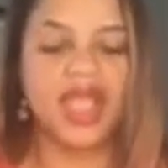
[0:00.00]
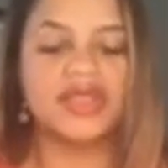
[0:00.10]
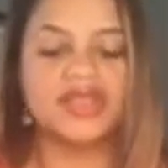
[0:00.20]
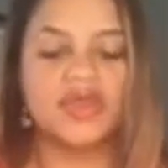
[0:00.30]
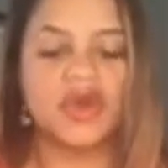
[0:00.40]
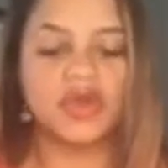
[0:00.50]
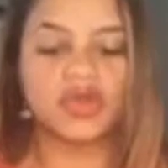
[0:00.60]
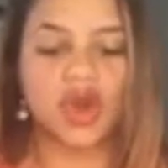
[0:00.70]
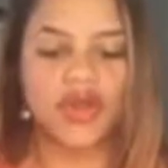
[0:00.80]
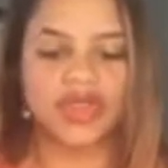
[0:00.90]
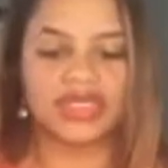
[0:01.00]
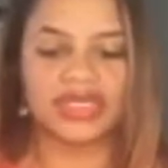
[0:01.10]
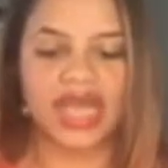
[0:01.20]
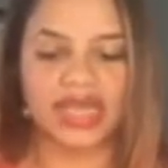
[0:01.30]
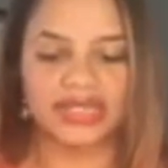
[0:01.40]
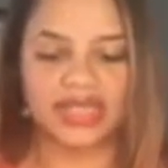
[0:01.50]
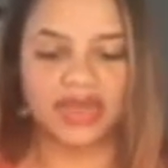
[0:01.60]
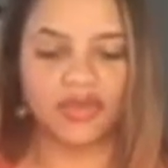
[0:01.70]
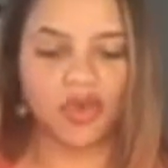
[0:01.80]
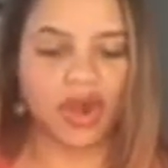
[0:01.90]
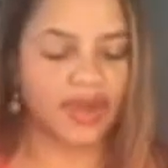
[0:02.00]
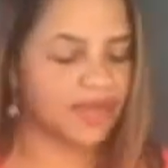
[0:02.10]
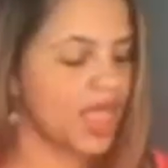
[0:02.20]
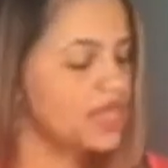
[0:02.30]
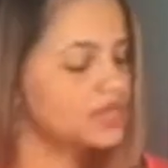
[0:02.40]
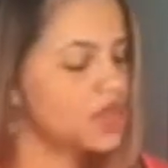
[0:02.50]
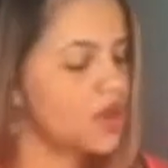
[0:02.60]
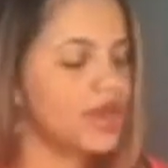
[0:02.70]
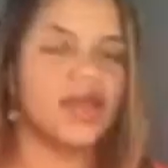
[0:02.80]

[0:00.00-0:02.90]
So those are the testing for it. So I know